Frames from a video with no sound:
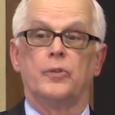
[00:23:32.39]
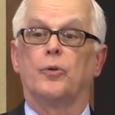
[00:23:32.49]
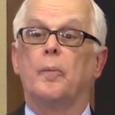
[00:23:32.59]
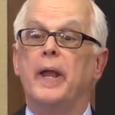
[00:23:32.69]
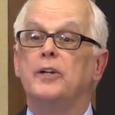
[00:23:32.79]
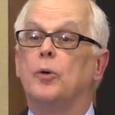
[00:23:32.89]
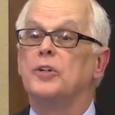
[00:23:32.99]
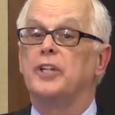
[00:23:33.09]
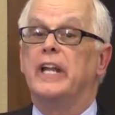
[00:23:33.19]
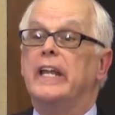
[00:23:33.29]
The remainder
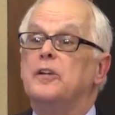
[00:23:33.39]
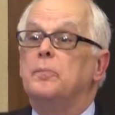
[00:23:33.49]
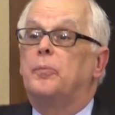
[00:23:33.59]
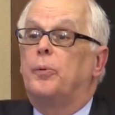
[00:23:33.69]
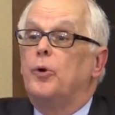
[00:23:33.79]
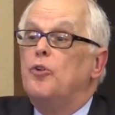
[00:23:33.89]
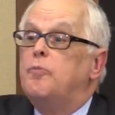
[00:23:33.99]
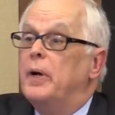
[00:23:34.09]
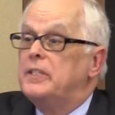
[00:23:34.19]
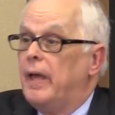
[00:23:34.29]
was an
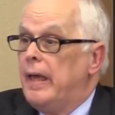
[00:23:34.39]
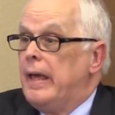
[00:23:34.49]
improvement